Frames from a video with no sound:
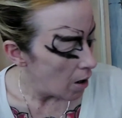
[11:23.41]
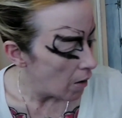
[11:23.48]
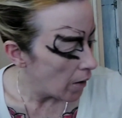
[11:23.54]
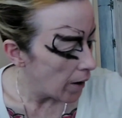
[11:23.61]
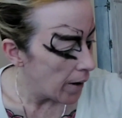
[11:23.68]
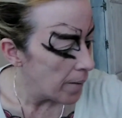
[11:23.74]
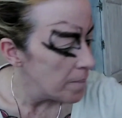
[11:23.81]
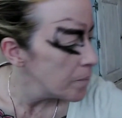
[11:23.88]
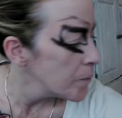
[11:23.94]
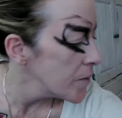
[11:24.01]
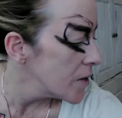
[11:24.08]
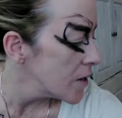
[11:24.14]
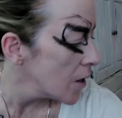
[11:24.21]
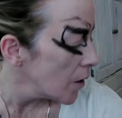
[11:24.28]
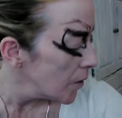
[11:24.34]
Okay,
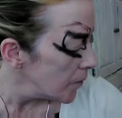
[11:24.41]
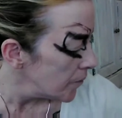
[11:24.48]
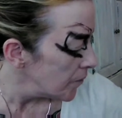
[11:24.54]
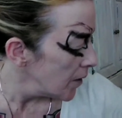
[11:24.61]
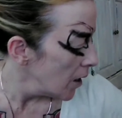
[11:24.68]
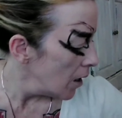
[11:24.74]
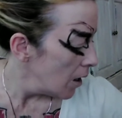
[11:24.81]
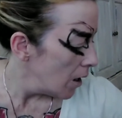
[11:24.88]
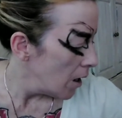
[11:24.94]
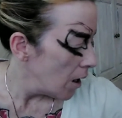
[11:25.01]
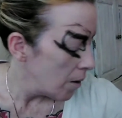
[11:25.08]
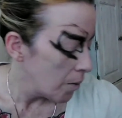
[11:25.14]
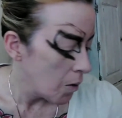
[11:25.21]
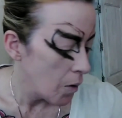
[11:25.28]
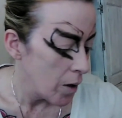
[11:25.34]
so
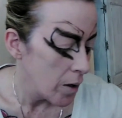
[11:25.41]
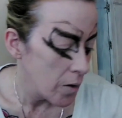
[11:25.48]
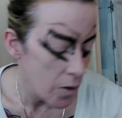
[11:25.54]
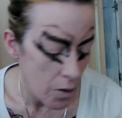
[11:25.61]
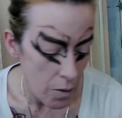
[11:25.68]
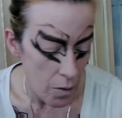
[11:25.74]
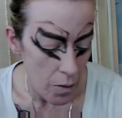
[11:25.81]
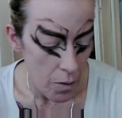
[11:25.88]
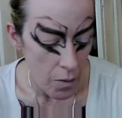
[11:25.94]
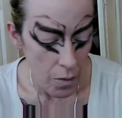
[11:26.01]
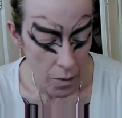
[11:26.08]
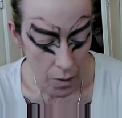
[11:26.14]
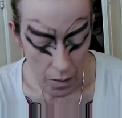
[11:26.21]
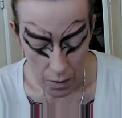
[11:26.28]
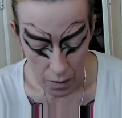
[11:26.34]
I'm going to